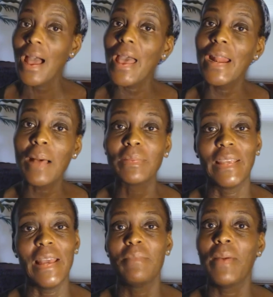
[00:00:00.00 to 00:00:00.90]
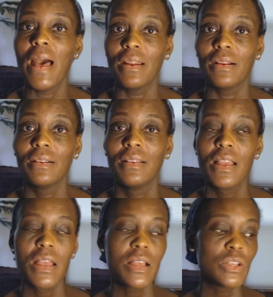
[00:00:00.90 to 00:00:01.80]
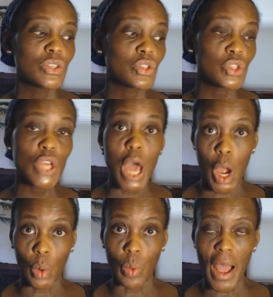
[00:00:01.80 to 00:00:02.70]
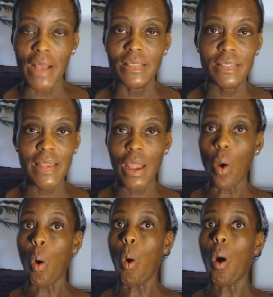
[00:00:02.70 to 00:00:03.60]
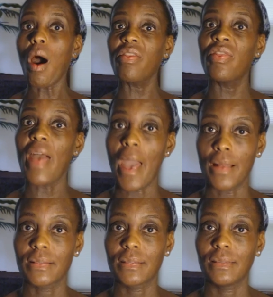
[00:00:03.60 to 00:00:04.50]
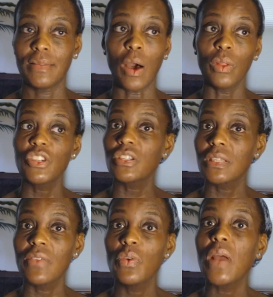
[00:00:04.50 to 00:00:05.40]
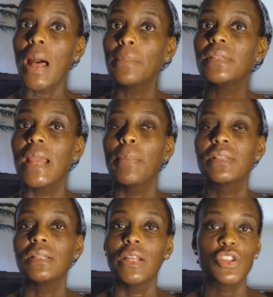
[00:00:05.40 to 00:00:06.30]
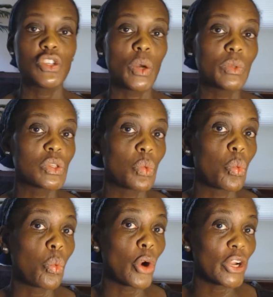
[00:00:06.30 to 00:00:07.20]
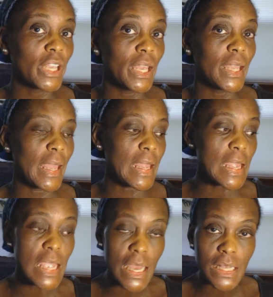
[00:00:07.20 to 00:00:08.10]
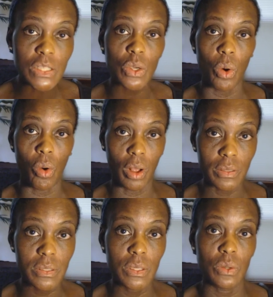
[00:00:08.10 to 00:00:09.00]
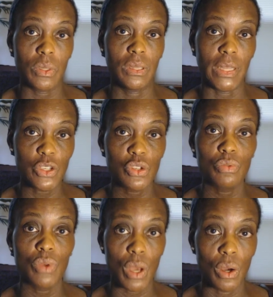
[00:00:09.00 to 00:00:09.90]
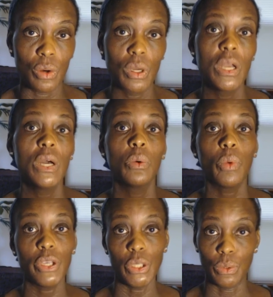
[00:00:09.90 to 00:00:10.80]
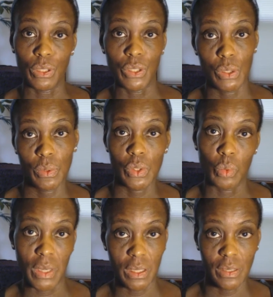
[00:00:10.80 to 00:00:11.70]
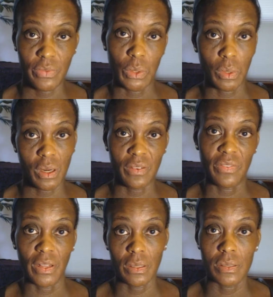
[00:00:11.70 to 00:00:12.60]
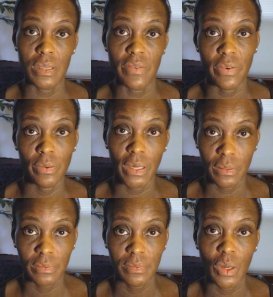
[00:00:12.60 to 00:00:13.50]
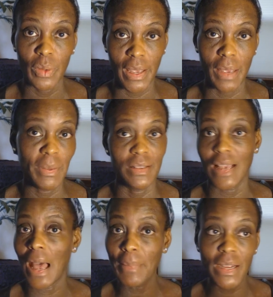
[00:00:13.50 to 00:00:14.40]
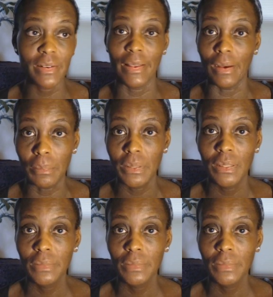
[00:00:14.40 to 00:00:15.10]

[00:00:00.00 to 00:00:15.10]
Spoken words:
And I'm getting better. So I say all that, not only just to give you an update, but to let you know what's working and to also let you know what you can do as well if you are a fellow sufferer. Okay, because I'm here to help.